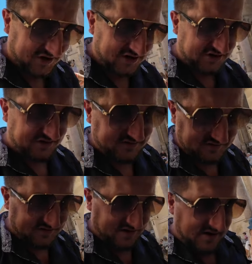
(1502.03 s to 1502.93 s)
charge you.
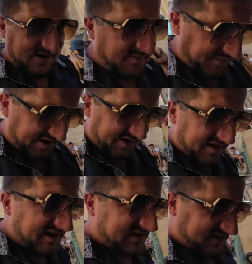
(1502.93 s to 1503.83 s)

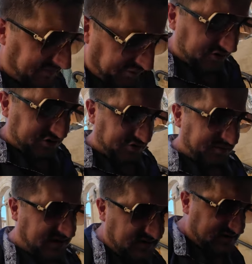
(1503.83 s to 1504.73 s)
But this is the
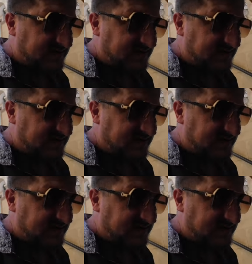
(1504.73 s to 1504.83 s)
podrumi,